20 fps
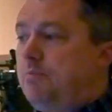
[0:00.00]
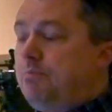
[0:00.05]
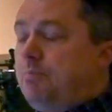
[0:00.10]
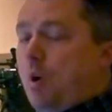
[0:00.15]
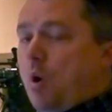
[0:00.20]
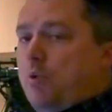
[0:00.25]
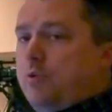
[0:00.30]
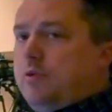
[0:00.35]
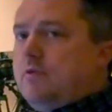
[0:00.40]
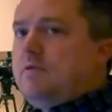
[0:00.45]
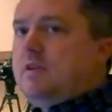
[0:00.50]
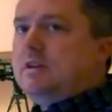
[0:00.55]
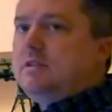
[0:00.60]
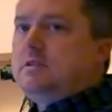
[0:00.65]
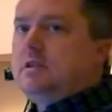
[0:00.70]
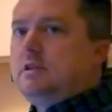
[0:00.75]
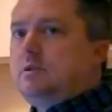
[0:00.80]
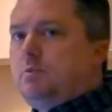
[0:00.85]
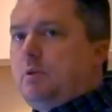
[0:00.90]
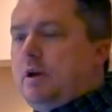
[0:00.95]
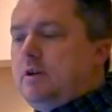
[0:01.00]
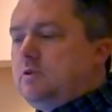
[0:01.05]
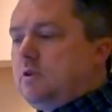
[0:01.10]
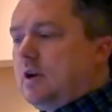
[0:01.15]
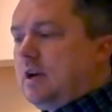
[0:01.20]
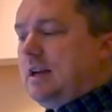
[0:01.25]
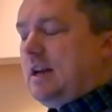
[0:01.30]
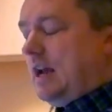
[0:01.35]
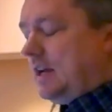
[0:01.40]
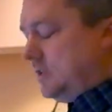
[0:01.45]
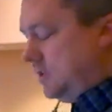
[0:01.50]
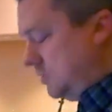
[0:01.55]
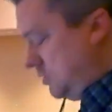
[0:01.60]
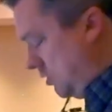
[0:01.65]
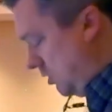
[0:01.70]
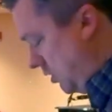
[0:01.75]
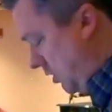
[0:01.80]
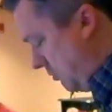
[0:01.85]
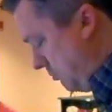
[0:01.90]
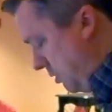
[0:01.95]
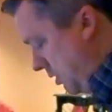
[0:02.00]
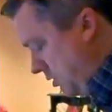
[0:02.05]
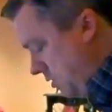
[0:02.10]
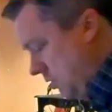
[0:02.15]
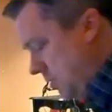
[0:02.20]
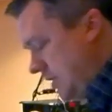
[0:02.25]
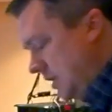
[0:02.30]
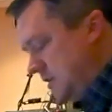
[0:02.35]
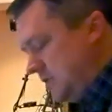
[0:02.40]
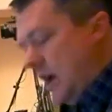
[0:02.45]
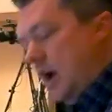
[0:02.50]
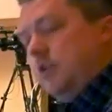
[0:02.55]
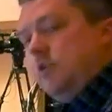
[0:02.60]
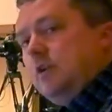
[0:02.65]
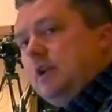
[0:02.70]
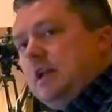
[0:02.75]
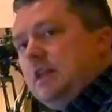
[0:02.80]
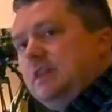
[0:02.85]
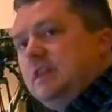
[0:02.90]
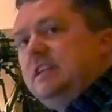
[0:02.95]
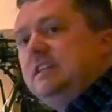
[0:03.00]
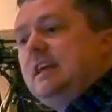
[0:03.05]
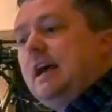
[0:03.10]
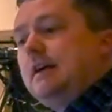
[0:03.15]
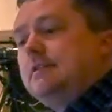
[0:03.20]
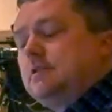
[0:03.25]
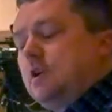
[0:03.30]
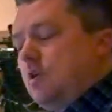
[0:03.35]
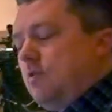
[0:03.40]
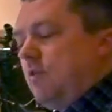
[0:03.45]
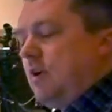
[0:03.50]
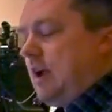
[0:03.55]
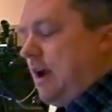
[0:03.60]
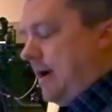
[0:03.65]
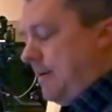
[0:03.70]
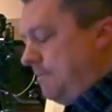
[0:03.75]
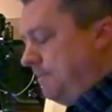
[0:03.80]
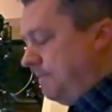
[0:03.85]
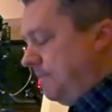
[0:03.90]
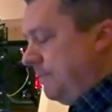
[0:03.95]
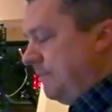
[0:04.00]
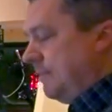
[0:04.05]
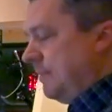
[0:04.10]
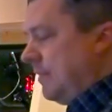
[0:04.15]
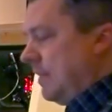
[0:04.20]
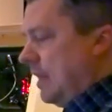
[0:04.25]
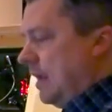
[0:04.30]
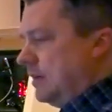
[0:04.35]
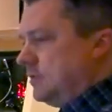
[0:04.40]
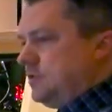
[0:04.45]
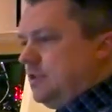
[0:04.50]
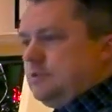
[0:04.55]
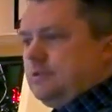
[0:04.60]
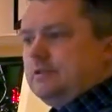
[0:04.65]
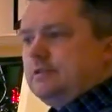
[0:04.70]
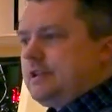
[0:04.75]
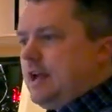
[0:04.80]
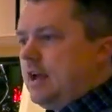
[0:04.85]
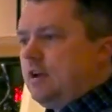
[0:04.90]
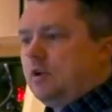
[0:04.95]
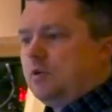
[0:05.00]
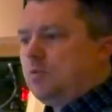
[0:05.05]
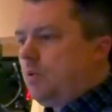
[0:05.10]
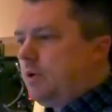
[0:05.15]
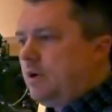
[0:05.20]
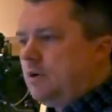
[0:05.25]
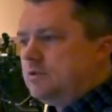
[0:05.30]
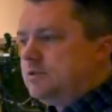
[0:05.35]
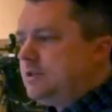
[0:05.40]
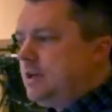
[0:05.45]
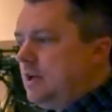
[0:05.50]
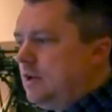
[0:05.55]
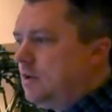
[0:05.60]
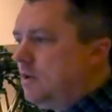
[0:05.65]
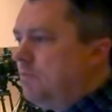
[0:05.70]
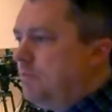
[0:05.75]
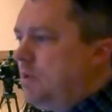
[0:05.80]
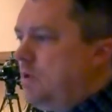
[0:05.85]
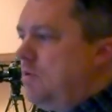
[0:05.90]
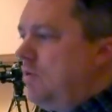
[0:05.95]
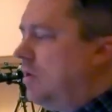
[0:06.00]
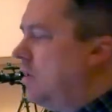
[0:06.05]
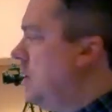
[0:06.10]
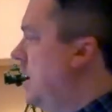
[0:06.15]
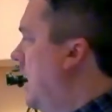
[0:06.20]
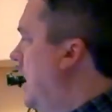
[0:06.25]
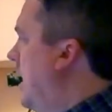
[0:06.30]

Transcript: Both of these displays are connected to a computer that's underneath the desk over here. Just a standard Windows 10 computer.